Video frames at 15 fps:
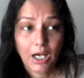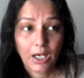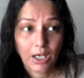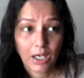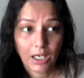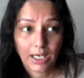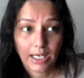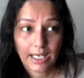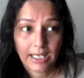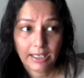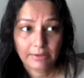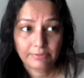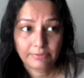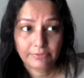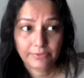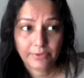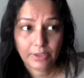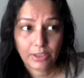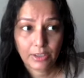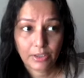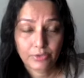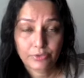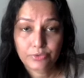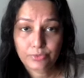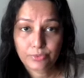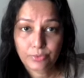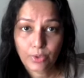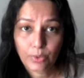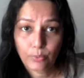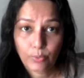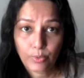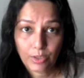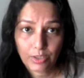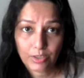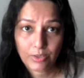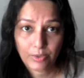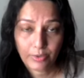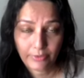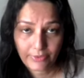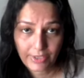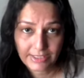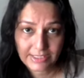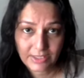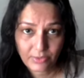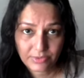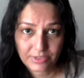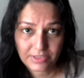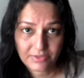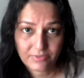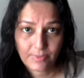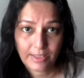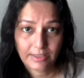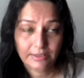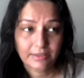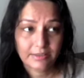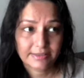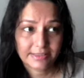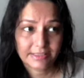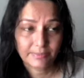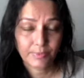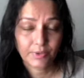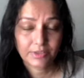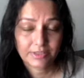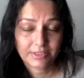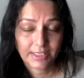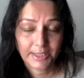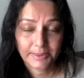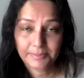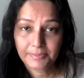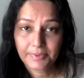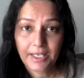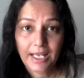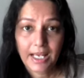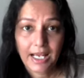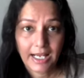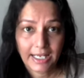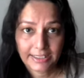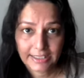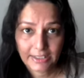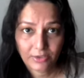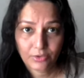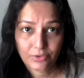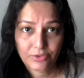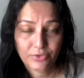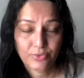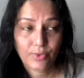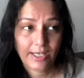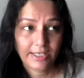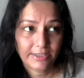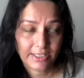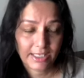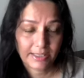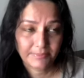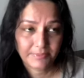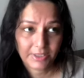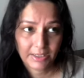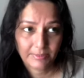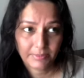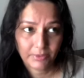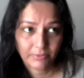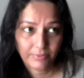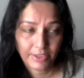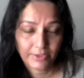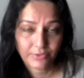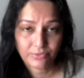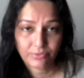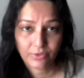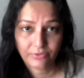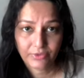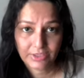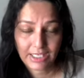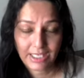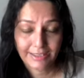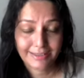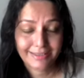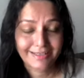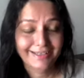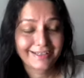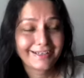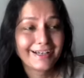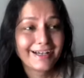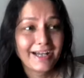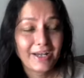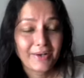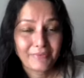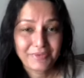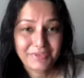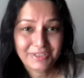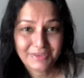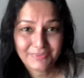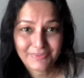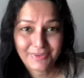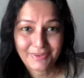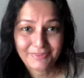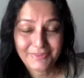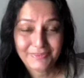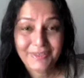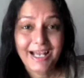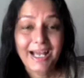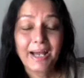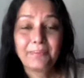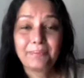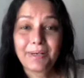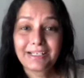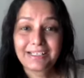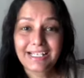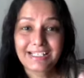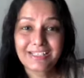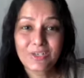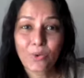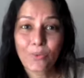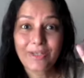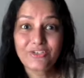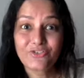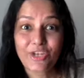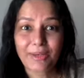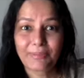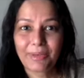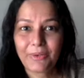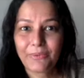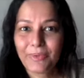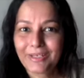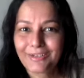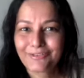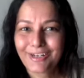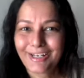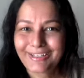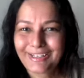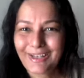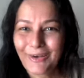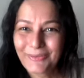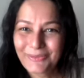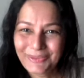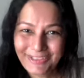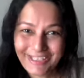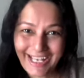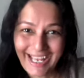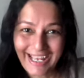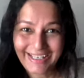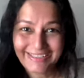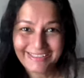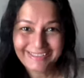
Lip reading: I have to work that out as well, sleep on time. I cannot do, I'm awake throughout the night, which is a problem. But let's go and check my weight right now, okay?